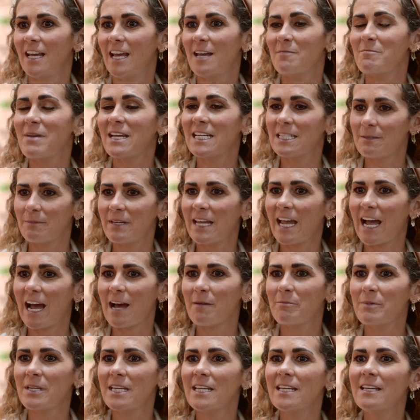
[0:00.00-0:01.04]
It makes me
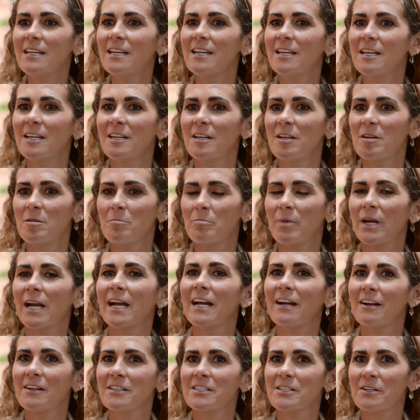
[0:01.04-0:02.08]
happy. But
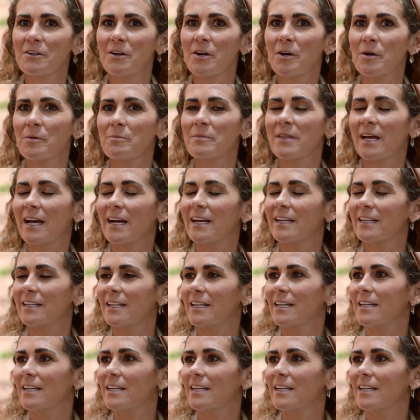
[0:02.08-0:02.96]
I also hope that,